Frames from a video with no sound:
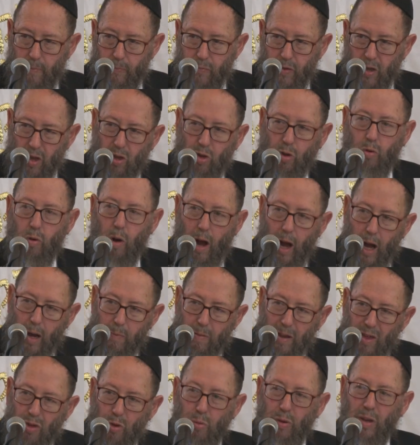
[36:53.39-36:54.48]
described
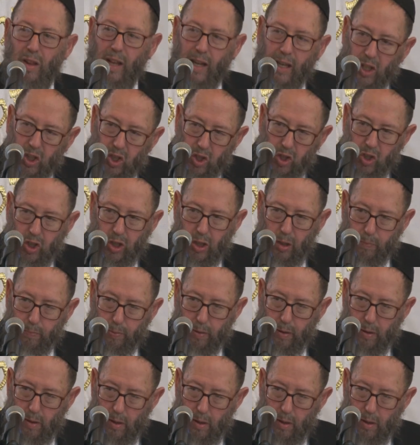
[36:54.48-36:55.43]
his relationship